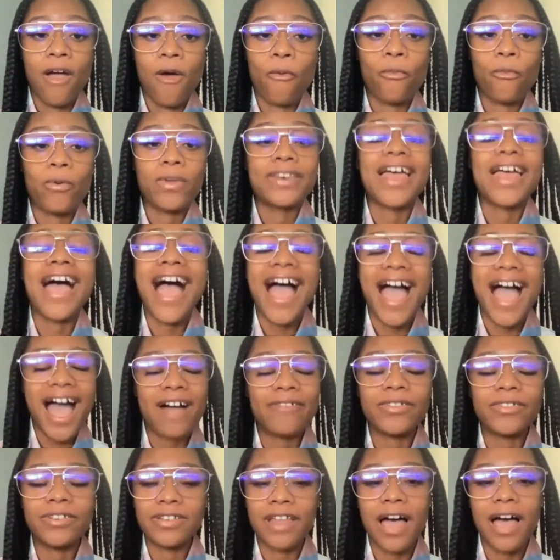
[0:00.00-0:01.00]
we'd have
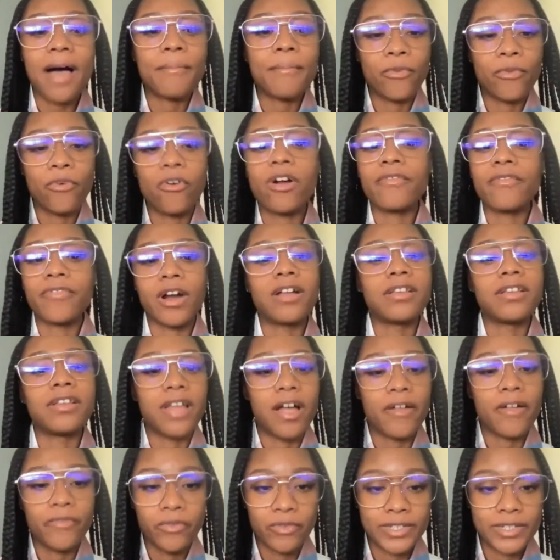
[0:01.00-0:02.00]
a lot more of our
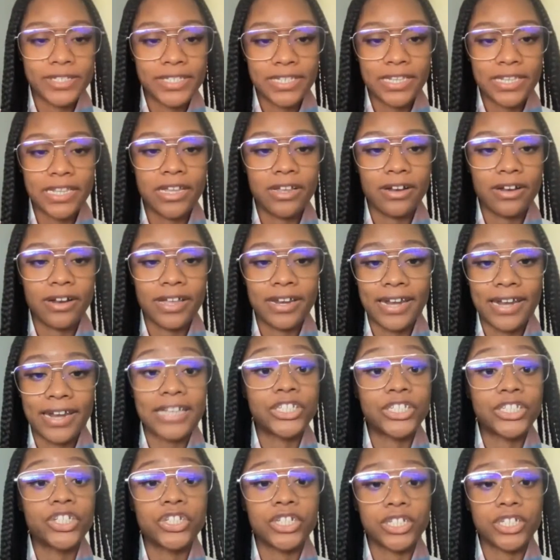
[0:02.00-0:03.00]
loved ones here. And
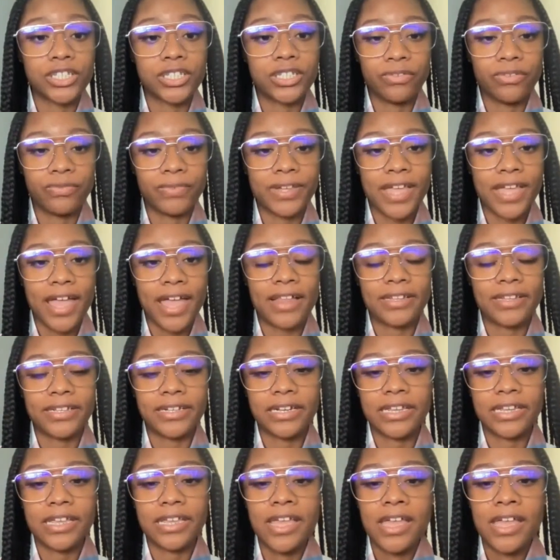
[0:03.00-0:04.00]
that's just the
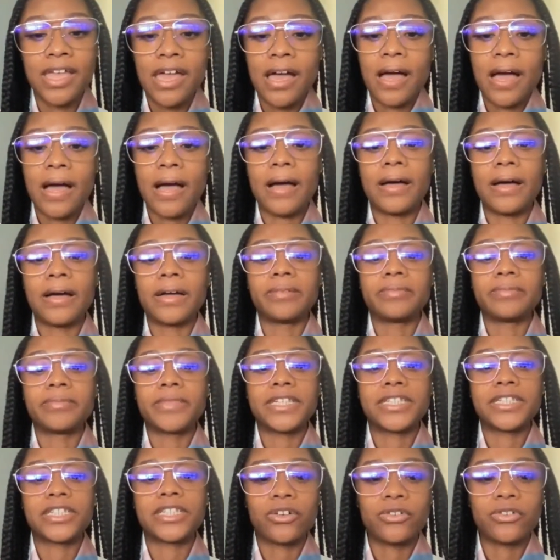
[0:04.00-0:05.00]
reality.
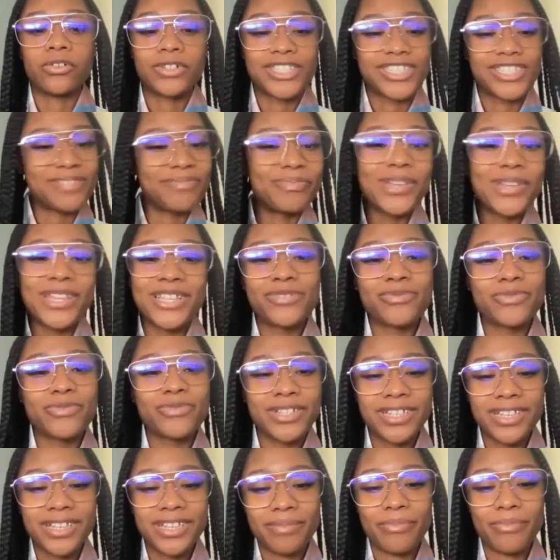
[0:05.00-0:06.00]
And so it's
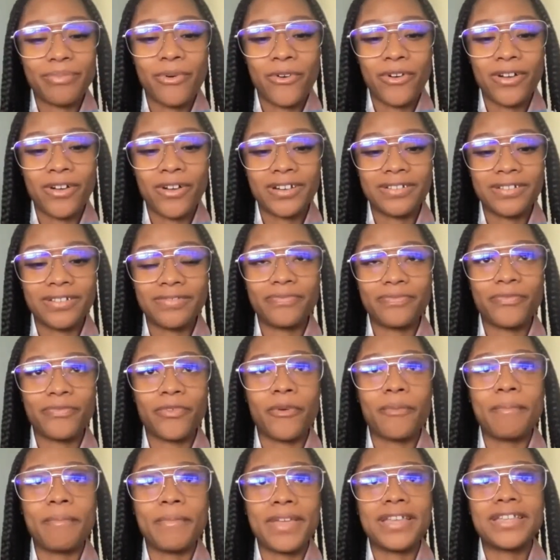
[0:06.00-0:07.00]
really important for
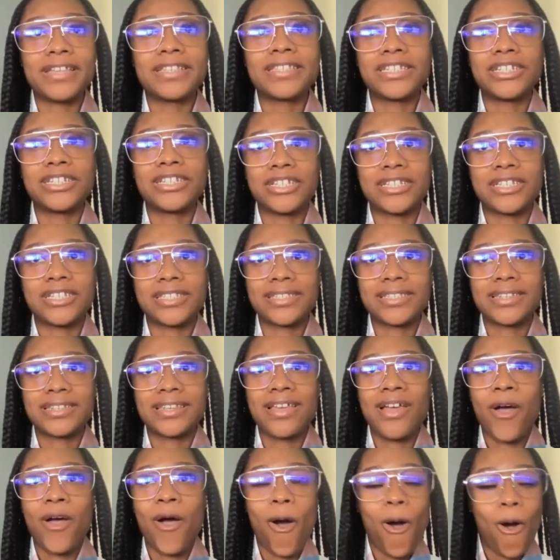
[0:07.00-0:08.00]
me to just
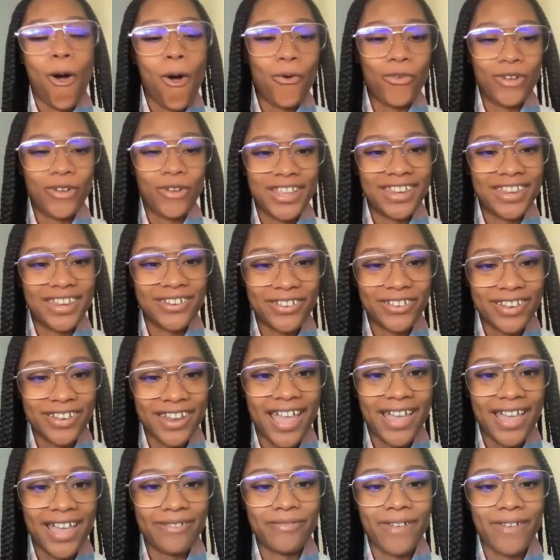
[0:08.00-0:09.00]
hone in on
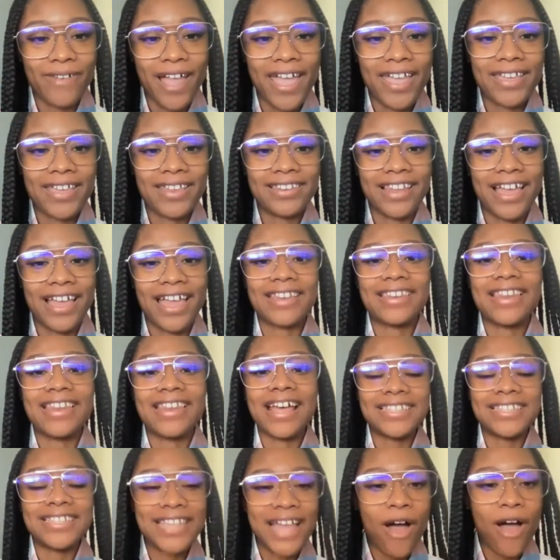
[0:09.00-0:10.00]
that, right? Like,
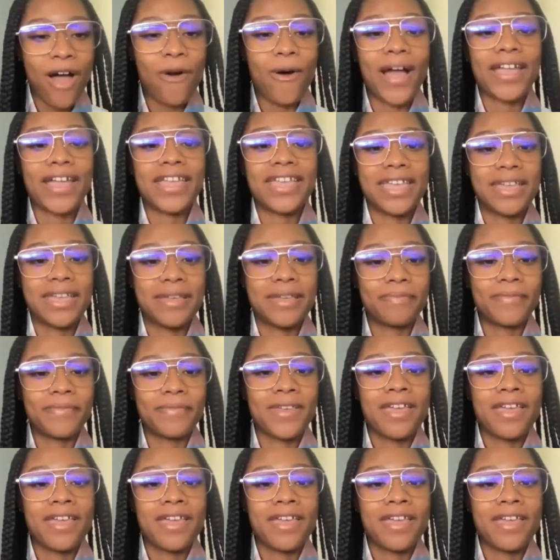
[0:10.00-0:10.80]
that's how I keep